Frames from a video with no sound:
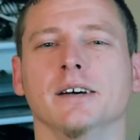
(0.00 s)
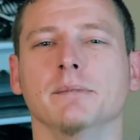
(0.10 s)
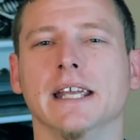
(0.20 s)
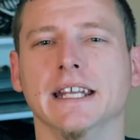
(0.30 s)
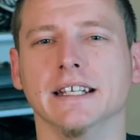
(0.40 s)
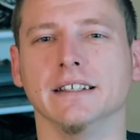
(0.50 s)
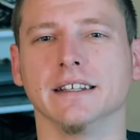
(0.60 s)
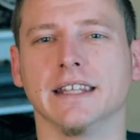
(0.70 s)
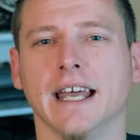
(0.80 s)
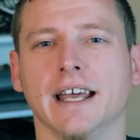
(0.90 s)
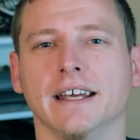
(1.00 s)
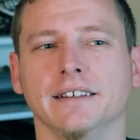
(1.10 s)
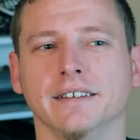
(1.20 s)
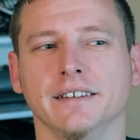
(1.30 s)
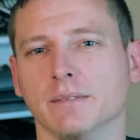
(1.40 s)
in it that
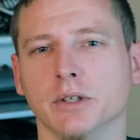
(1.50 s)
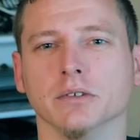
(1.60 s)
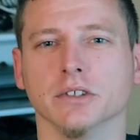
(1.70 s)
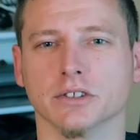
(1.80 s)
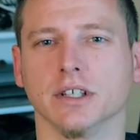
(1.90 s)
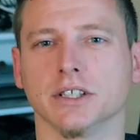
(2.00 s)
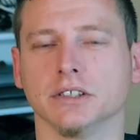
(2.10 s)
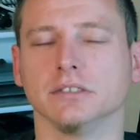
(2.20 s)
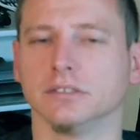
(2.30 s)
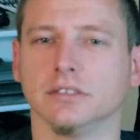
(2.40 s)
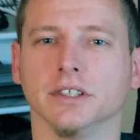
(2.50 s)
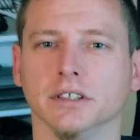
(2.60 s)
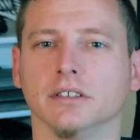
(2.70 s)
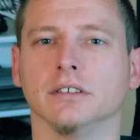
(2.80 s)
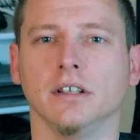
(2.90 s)
viewer discretion, you
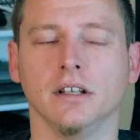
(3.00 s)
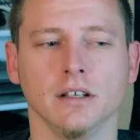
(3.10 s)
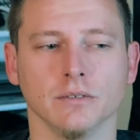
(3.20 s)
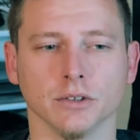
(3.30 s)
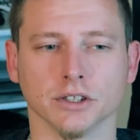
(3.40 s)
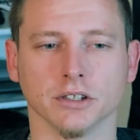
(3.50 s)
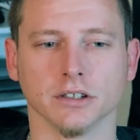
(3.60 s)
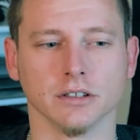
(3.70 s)
know, for sure.